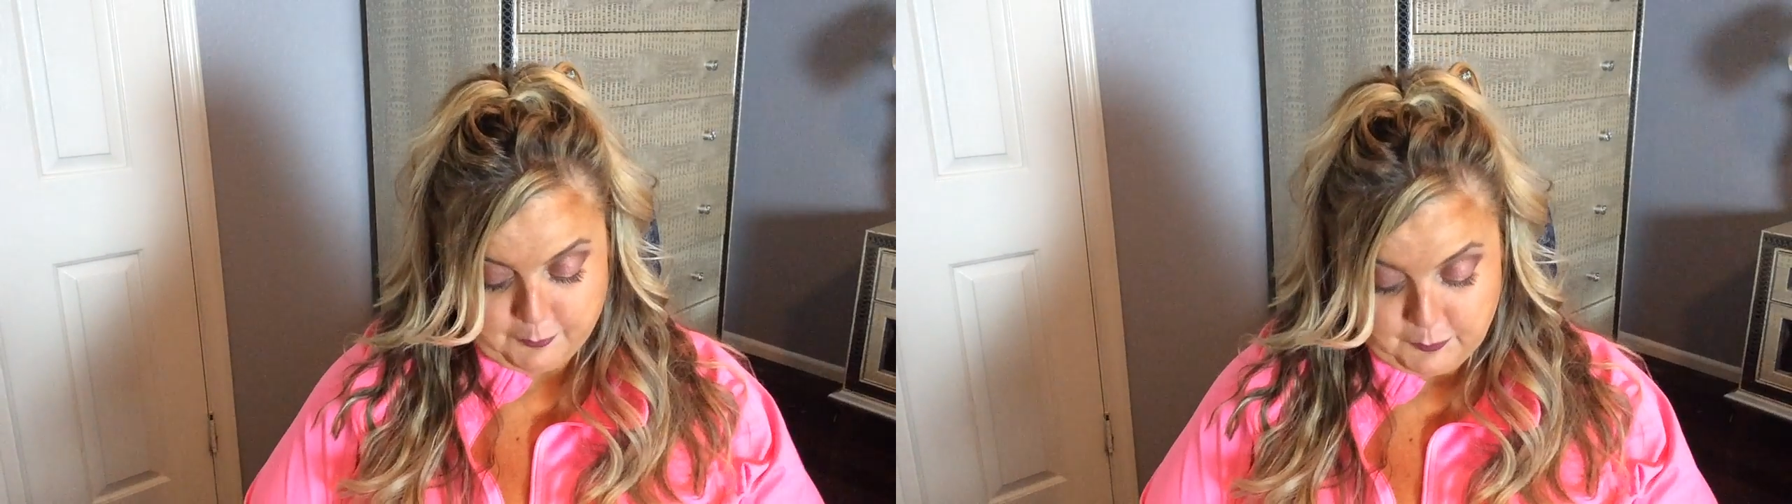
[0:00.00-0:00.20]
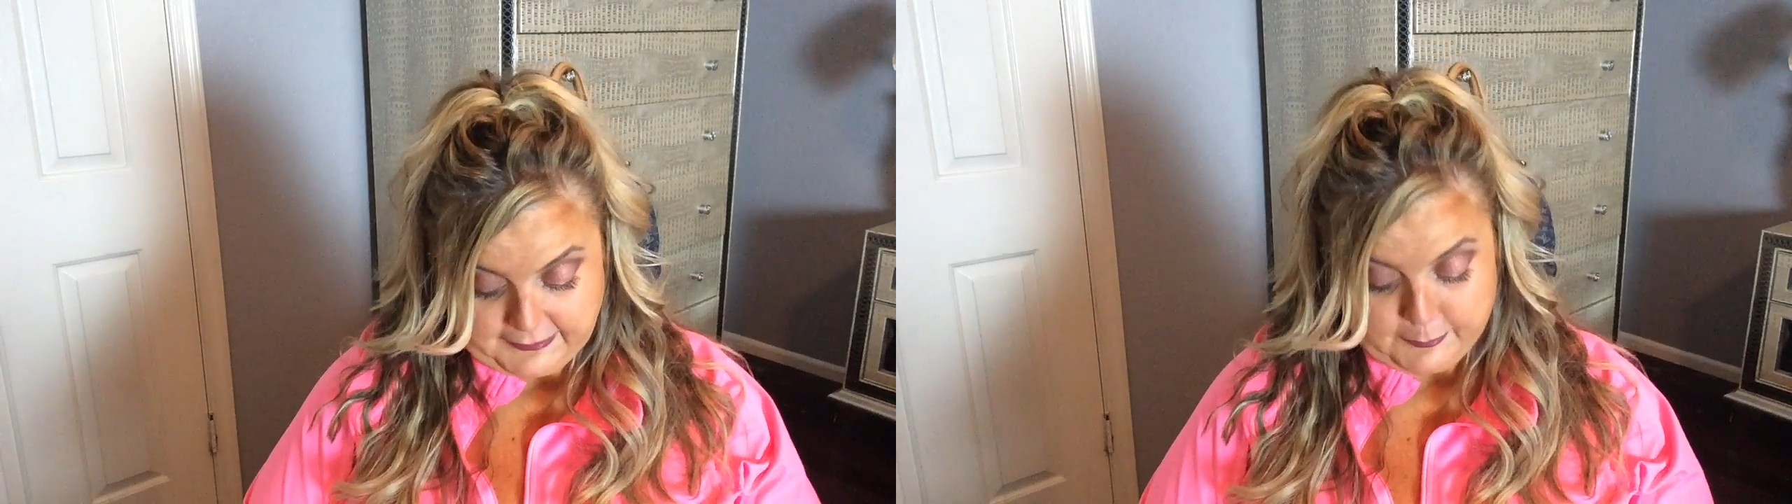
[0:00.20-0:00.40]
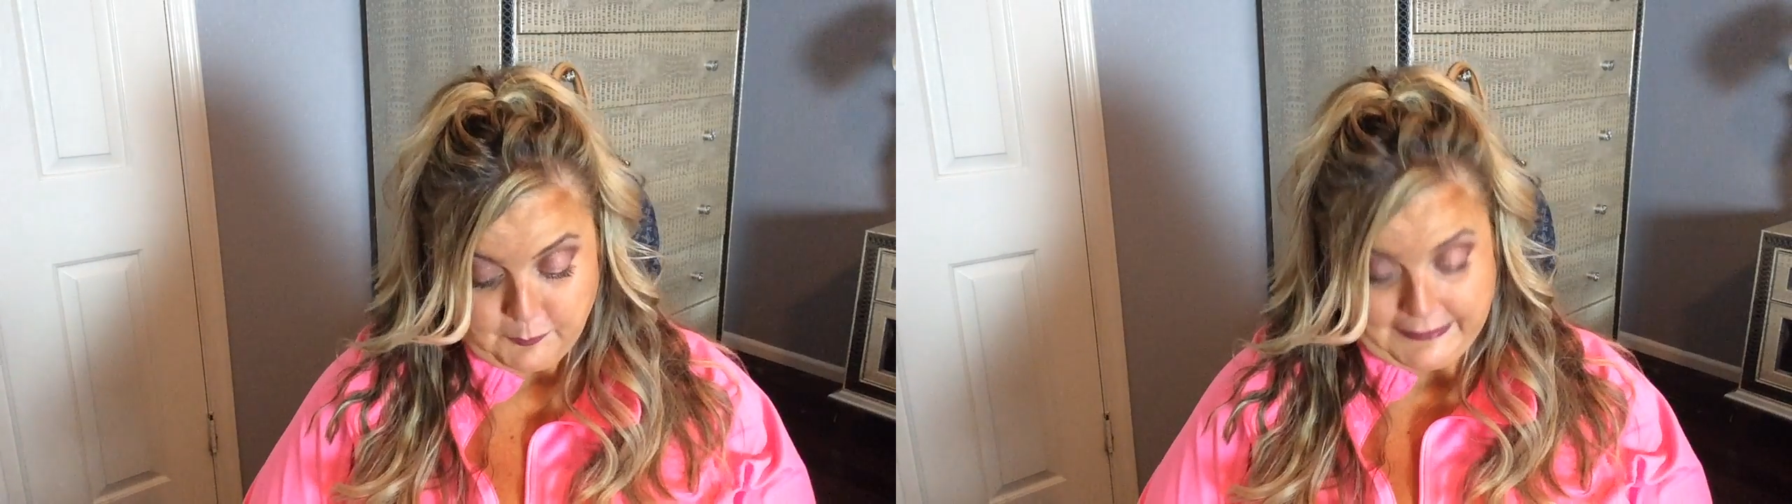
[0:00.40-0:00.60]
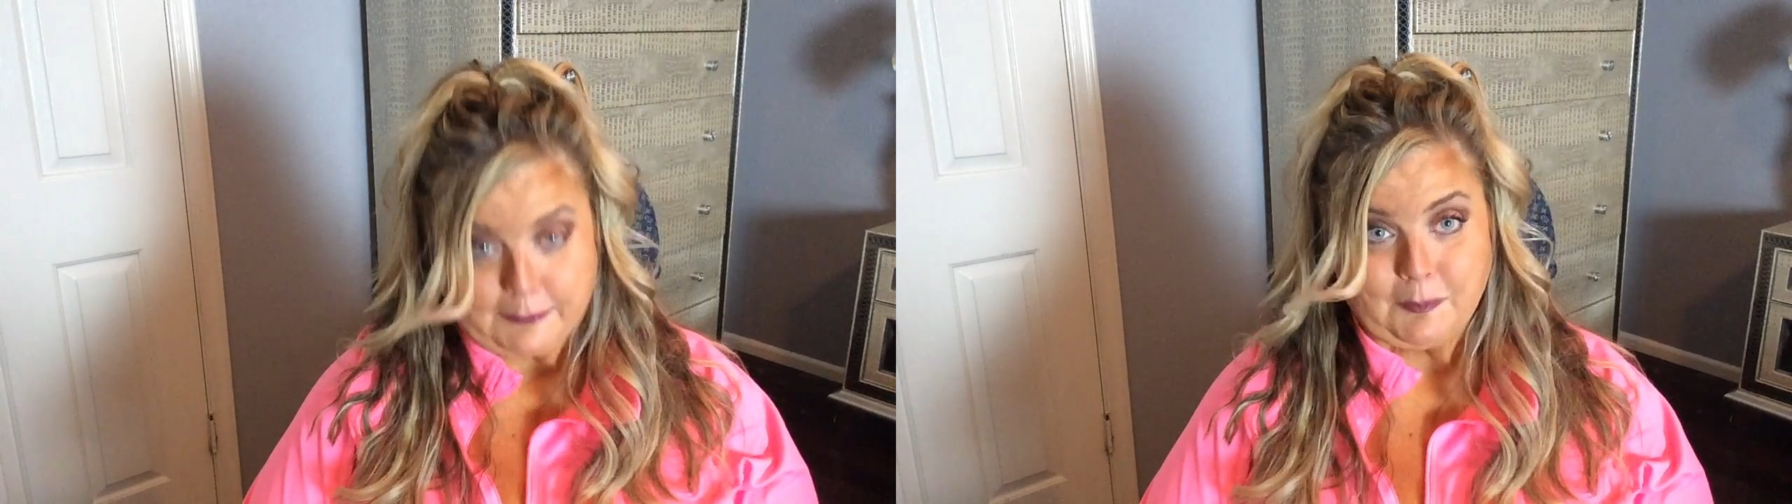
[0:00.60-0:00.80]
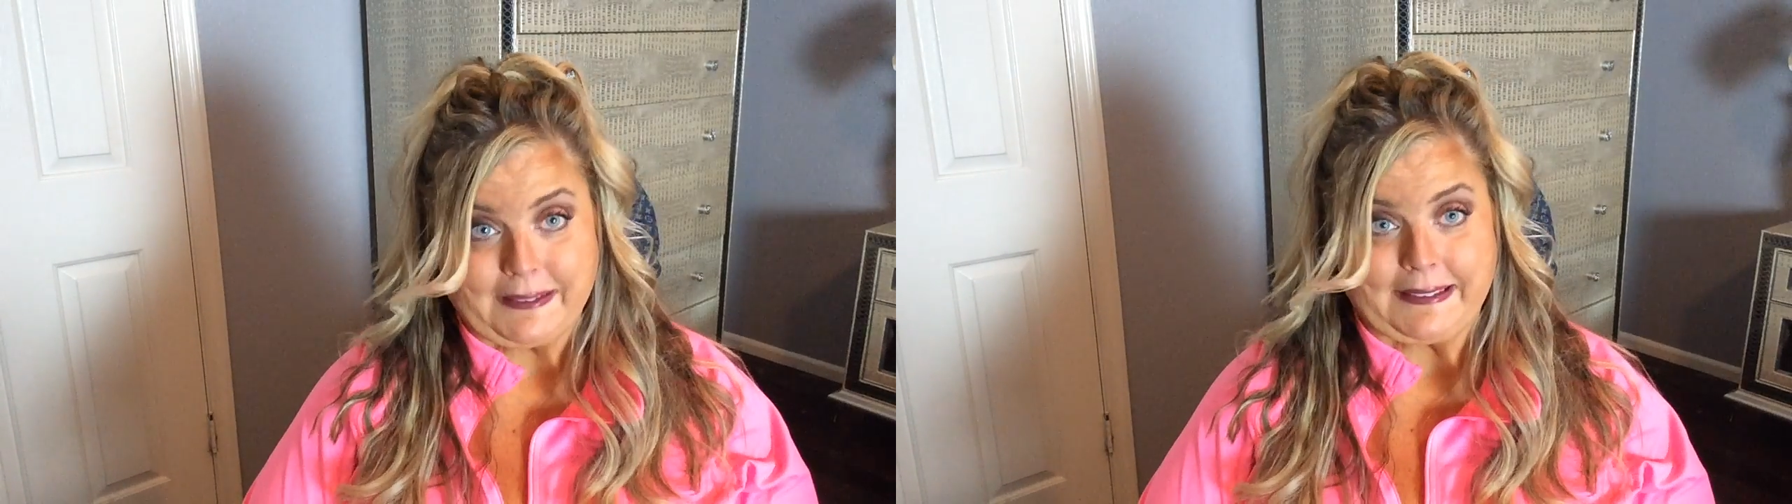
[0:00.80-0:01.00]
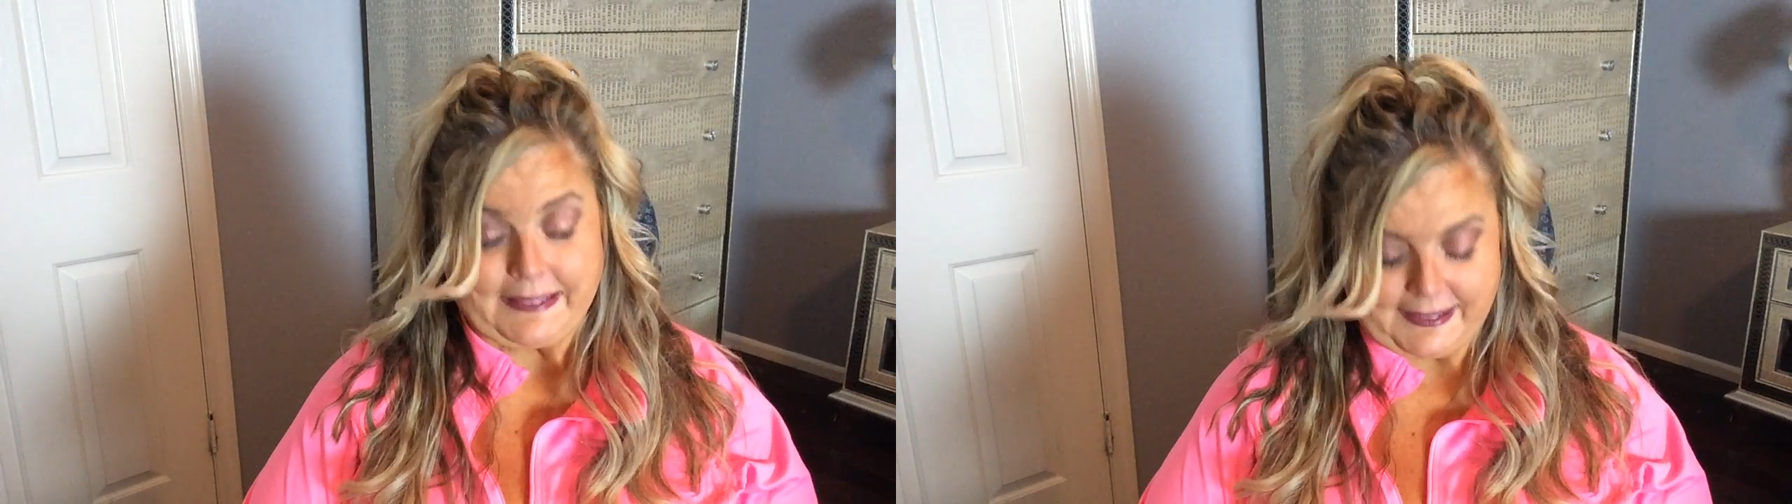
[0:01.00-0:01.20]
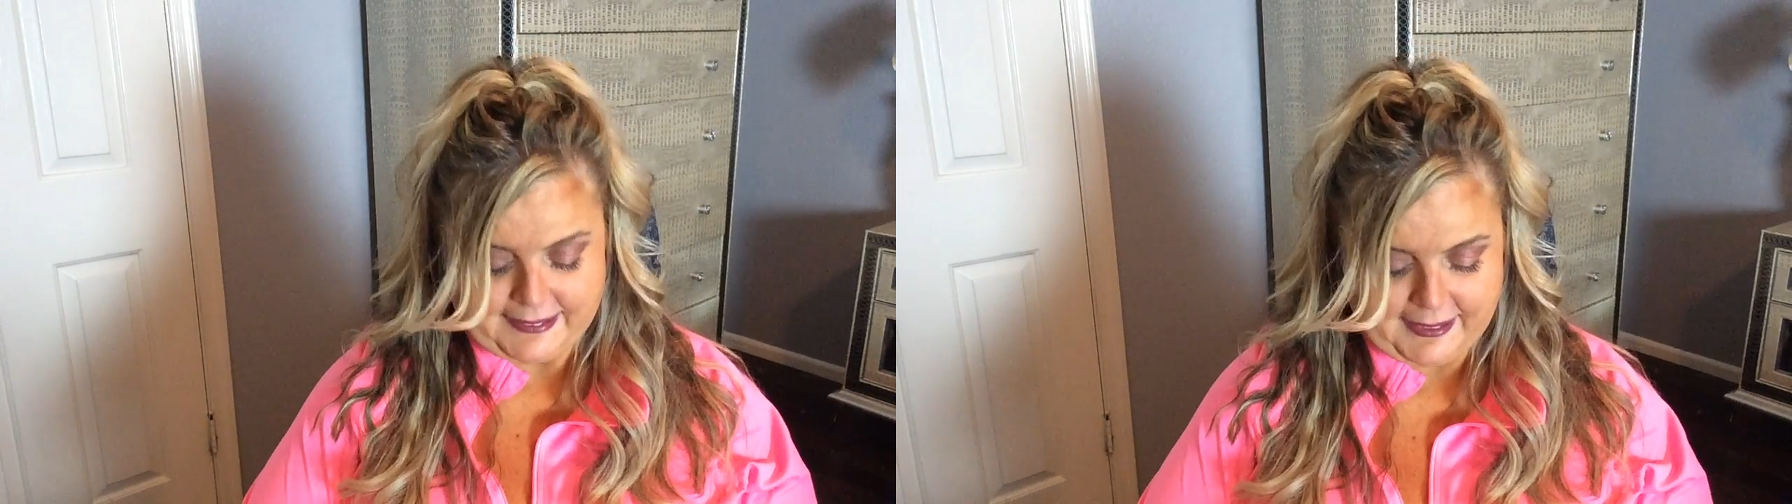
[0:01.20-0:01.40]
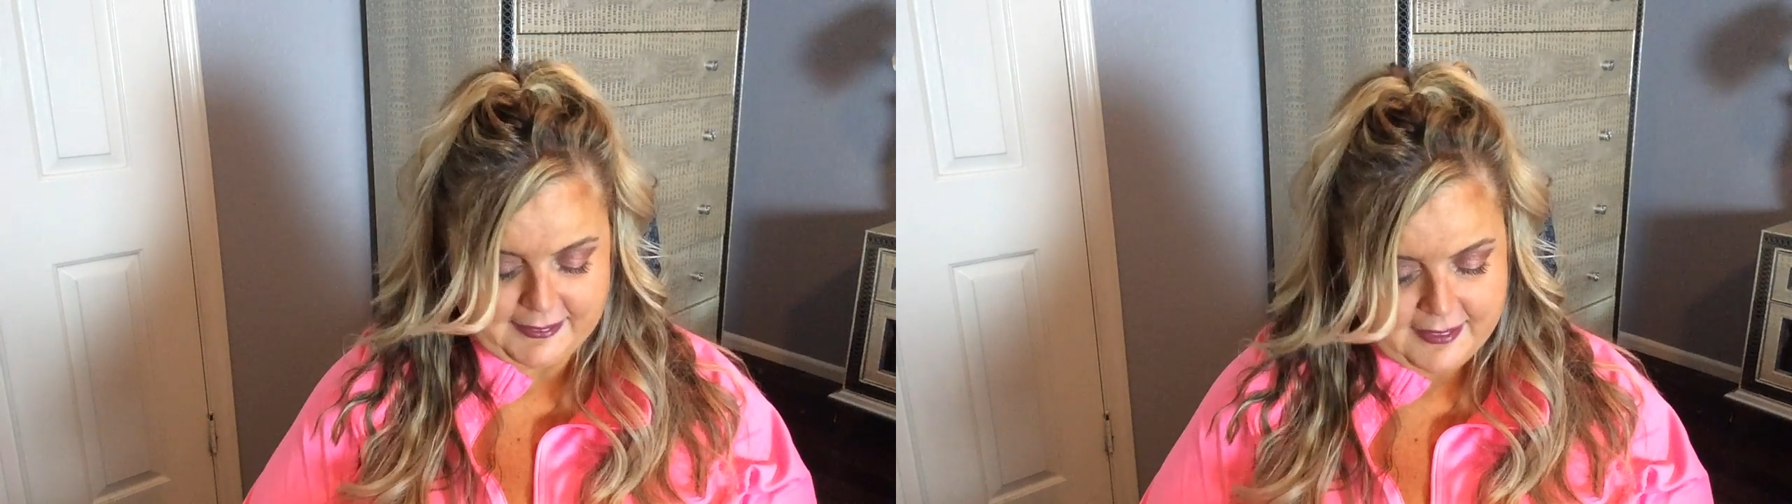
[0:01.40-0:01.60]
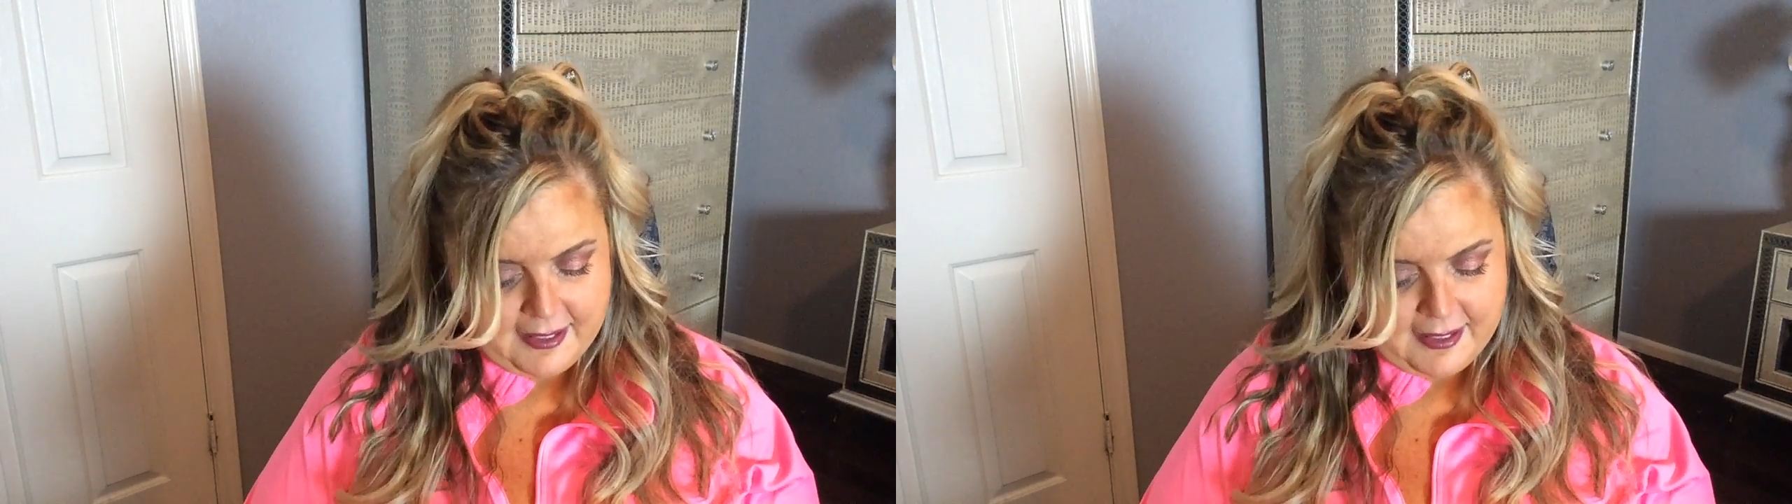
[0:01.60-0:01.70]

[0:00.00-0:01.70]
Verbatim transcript: I really, really, really like that.